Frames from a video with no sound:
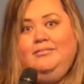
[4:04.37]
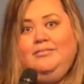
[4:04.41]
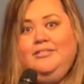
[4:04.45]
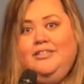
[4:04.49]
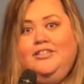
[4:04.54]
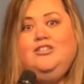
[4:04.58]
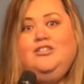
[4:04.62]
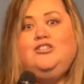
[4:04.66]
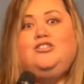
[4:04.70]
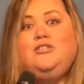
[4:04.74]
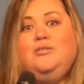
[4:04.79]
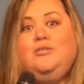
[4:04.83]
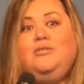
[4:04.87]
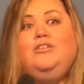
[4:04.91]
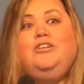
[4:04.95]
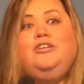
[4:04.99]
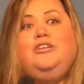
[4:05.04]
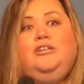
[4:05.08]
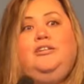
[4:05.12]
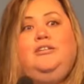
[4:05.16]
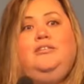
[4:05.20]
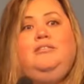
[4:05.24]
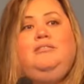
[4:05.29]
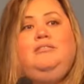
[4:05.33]
It is so
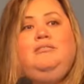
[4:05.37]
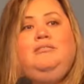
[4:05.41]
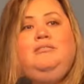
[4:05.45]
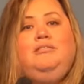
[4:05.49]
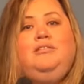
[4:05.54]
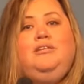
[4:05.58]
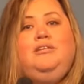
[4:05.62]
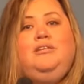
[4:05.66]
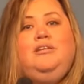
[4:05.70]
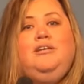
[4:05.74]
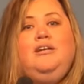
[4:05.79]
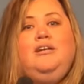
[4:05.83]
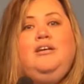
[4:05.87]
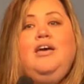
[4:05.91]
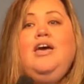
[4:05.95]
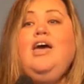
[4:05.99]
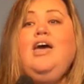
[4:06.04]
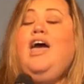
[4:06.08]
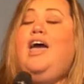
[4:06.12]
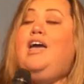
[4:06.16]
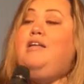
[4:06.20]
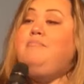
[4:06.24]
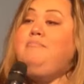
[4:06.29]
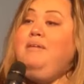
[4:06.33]
good.
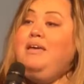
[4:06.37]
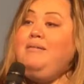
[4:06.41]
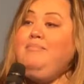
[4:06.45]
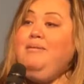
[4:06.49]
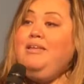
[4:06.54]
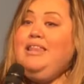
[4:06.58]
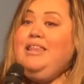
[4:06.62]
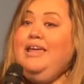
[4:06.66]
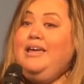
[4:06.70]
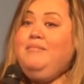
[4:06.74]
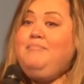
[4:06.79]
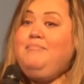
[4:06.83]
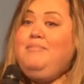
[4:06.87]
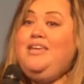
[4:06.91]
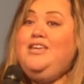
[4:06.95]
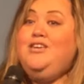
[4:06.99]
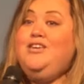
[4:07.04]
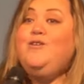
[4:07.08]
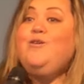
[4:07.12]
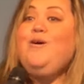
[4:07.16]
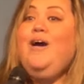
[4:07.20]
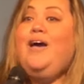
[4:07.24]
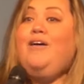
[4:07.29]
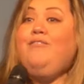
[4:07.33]
And maybe like me,
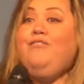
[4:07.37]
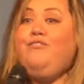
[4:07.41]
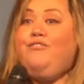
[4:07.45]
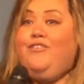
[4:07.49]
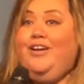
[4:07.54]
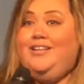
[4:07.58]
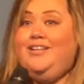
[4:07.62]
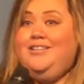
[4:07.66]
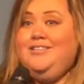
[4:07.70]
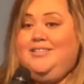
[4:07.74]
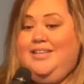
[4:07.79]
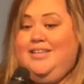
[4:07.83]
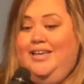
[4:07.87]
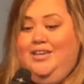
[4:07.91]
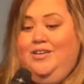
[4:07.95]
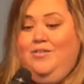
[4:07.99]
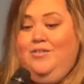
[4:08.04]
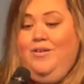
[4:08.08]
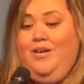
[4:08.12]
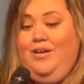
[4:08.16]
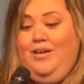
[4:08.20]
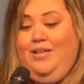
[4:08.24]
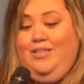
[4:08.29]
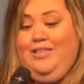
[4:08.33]
you have friends that
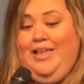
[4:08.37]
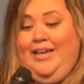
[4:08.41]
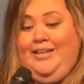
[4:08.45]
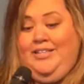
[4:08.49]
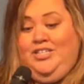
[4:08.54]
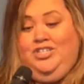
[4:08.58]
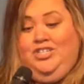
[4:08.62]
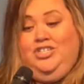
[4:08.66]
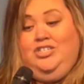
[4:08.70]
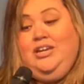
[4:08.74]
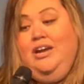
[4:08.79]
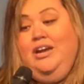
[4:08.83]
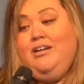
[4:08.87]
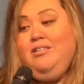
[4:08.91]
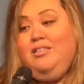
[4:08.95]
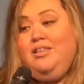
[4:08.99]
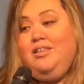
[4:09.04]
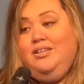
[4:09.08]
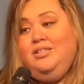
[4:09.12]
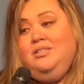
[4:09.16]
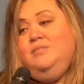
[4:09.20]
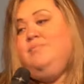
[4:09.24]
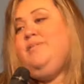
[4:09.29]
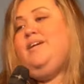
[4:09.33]
you like to share
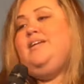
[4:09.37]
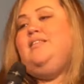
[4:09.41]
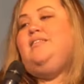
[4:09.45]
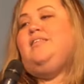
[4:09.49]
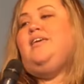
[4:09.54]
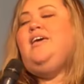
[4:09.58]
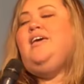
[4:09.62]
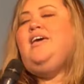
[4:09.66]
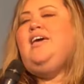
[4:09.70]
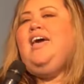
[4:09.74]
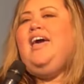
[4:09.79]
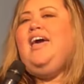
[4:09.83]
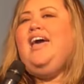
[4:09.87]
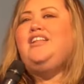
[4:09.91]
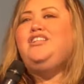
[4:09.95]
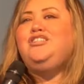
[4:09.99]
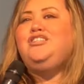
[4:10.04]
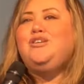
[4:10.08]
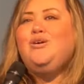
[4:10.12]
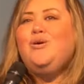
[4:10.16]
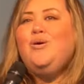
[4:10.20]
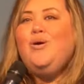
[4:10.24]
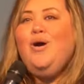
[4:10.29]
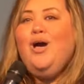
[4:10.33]
things with. And
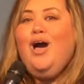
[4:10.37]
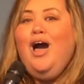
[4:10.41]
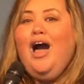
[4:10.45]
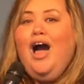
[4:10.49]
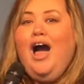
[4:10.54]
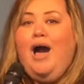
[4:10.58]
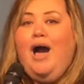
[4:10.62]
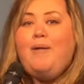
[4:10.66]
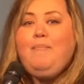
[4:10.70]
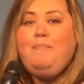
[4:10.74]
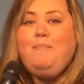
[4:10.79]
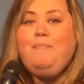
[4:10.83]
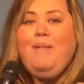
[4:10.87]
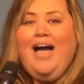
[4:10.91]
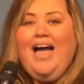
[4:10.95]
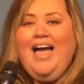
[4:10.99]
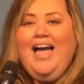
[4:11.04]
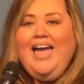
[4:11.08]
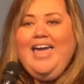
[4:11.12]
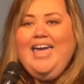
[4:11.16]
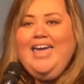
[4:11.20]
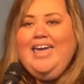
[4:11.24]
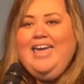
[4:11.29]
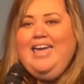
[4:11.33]
so
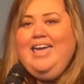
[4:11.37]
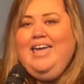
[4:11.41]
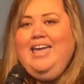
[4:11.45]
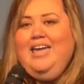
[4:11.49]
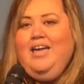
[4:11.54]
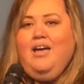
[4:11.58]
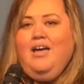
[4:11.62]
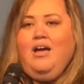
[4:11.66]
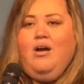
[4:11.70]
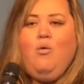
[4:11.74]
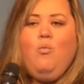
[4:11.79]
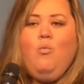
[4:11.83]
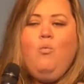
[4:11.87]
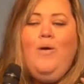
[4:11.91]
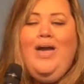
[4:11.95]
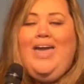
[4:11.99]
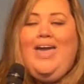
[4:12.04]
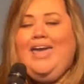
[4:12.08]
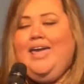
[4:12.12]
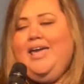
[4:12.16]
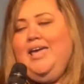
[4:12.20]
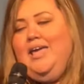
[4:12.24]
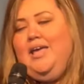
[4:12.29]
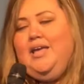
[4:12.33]
my
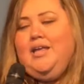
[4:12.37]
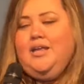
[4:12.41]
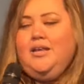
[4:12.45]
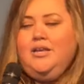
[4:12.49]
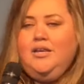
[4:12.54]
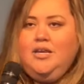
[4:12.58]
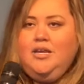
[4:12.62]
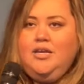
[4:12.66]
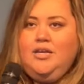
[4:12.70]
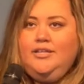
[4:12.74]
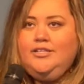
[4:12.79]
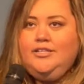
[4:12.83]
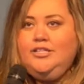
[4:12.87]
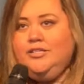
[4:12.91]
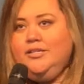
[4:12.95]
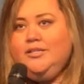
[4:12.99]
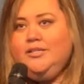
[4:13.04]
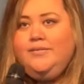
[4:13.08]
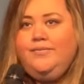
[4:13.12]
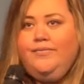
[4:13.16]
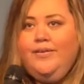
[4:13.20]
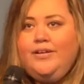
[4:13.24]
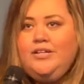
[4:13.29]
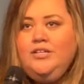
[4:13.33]
way in to
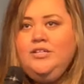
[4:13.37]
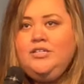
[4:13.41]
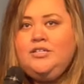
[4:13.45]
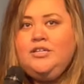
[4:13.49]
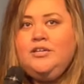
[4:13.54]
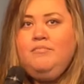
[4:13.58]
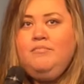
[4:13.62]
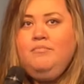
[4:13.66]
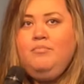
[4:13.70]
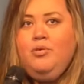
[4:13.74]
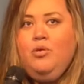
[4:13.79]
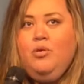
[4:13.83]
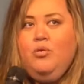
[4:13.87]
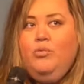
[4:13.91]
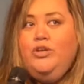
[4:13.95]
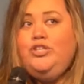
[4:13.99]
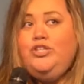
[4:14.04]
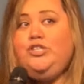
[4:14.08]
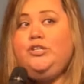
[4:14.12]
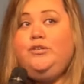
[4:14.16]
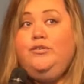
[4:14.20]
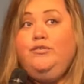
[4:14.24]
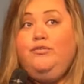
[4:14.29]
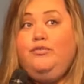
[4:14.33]
this friendship
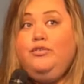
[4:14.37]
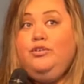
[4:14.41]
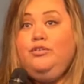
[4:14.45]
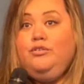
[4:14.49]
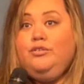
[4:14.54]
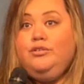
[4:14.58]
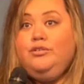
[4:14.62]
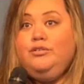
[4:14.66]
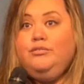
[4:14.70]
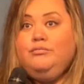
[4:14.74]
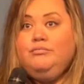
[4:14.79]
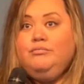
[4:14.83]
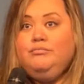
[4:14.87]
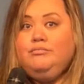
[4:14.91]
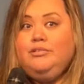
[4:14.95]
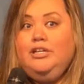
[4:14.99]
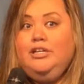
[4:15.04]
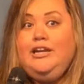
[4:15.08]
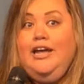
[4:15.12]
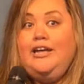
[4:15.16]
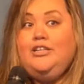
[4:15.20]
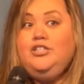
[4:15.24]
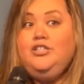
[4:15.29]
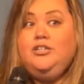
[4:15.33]
was through food.
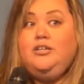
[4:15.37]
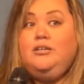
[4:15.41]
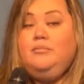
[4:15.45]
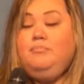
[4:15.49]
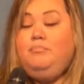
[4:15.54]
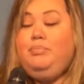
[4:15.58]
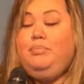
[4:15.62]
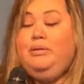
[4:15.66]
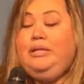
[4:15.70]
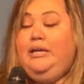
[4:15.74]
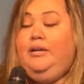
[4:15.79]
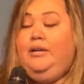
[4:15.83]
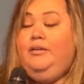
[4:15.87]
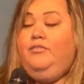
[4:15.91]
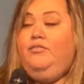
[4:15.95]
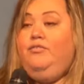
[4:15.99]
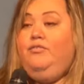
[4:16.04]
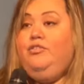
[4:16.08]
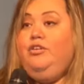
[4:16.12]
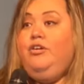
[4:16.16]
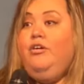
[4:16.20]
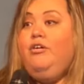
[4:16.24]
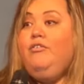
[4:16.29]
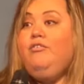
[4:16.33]
And I took a plate of
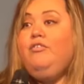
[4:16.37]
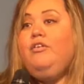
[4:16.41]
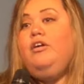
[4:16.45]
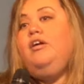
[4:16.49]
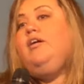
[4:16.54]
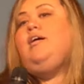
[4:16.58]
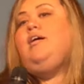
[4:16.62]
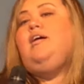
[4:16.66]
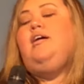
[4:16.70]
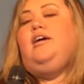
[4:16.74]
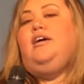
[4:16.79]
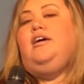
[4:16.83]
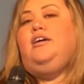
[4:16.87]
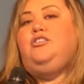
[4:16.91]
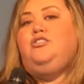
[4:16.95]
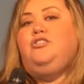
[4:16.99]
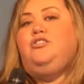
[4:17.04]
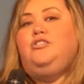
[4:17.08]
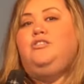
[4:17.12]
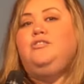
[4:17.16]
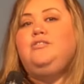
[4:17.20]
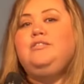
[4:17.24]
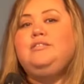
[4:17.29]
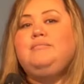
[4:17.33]
food over,
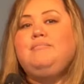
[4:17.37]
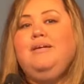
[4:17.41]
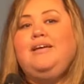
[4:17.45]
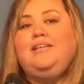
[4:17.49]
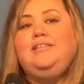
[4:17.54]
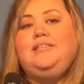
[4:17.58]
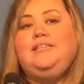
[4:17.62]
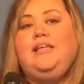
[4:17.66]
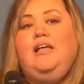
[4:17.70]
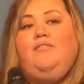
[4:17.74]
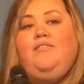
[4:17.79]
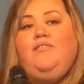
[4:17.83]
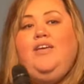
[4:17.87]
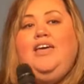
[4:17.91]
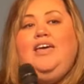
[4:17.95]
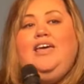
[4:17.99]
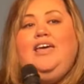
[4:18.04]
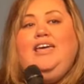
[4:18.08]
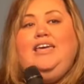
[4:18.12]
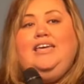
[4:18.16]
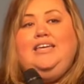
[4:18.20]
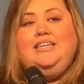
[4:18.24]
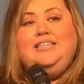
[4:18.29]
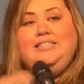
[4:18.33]
introduced myself.
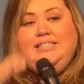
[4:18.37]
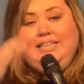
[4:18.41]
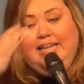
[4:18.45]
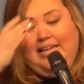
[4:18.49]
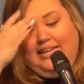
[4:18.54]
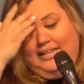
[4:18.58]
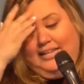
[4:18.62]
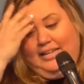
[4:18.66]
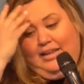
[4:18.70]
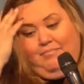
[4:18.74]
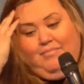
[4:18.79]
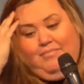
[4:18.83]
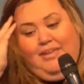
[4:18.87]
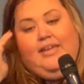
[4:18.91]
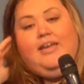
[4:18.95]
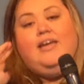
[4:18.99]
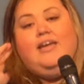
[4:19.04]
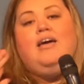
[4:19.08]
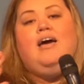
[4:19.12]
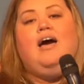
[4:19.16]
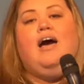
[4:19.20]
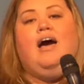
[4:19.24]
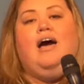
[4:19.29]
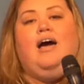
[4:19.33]
He said, let me
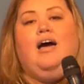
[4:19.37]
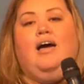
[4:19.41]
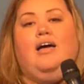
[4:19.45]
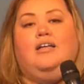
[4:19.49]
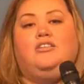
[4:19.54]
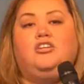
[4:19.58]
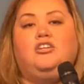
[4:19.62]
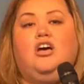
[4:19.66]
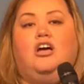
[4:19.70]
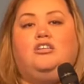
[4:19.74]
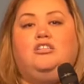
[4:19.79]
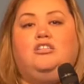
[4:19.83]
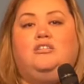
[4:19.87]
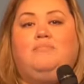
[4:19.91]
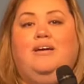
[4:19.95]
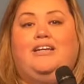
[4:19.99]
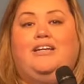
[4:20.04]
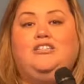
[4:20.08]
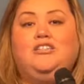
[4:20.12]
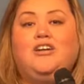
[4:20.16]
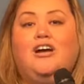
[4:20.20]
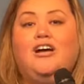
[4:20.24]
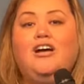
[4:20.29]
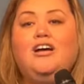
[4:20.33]
talk to
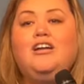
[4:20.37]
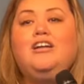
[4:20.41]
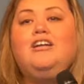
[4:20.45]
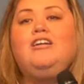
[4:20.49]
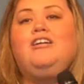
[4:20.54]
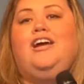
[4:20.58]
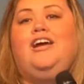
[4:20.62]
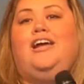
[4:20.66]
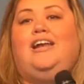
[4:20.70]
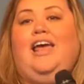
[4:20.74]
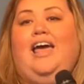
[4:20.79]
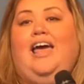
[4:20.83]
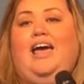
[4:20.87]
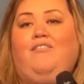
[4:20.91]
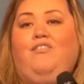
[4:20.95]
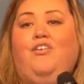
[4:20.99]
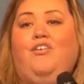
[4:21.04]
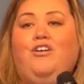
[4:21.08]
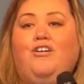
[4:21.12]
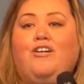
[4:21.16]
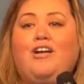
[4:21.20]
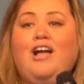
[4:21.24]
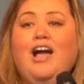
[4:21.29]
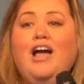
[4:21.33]
my daughter and have
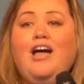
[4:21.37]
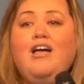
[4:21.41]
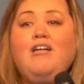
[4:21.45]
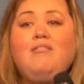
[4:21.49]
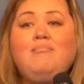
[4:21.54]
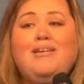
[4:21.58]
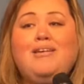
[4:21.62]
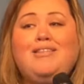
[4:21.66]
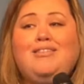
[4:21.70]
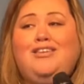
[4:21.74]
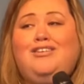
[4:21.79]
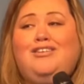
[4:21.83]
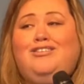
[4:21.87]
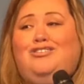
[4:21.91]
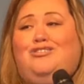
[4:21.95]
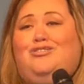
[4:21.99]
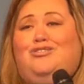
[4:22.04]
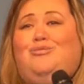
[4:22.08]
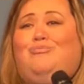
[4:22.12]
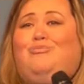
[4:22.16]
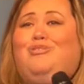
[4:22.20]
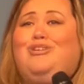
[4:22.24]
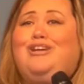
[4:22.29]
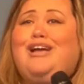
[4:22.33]
her come. I think you
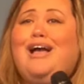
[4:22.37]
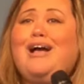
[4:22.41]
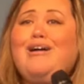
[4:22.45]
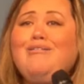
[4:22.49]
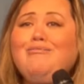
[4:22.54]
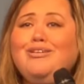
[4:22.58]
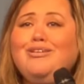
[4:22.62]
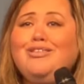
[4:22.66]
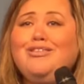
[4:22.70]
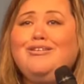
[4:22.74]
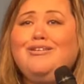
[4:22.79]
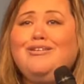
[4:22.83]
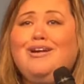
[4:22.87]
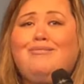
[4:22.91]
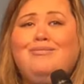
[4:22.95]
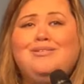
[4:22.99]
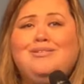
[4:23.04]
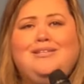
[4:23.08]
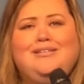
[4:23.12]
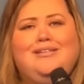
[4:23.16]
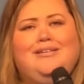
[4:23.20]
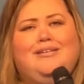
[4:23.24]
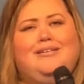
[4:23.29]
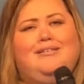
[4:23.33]
should work out with her. I
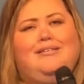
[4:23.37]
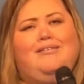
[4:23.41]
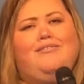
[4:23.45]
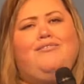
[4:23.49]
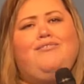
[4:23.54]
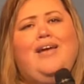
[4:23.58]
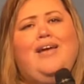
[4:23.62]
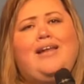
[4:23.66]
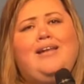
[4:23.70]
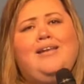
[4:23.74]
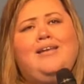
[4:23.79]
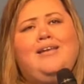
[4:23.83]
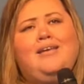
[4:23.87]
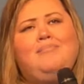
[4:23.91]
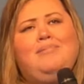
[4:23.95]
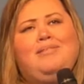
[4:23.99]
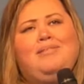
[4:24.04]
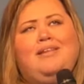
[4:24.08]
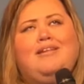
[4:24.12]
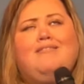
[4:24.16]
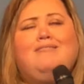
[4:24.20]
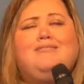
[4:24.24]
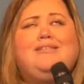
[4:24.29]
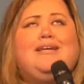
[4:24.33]
was a little offended, but
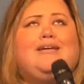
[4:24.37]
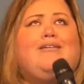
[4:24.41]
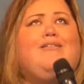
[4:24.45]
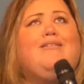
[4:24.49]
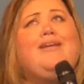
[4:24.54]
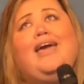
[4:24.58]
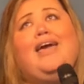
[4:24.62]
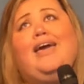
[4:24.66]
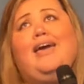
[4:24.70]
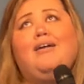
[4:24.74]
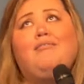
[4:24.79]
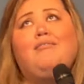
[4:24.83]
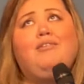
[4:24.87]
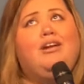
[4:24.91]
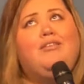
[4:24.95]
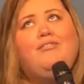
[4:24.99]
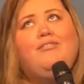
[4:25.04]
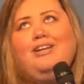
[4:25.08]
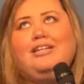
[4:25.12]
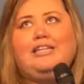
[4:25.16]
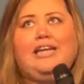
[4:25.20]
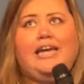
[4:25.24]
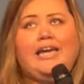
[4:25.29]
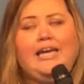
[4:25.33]
then I was like, okay,
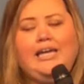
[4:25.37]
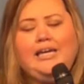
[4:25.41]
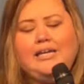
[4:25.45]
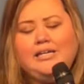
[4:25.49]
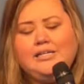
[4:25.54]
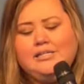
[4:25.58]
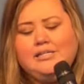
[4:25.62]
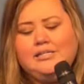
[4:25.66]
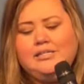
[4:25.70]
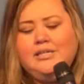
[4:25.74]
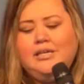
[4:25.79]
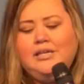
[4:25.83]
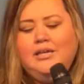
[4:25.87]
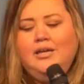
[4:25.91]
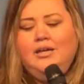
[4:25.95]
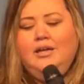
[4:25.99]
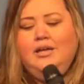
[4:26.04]
whatever it takes.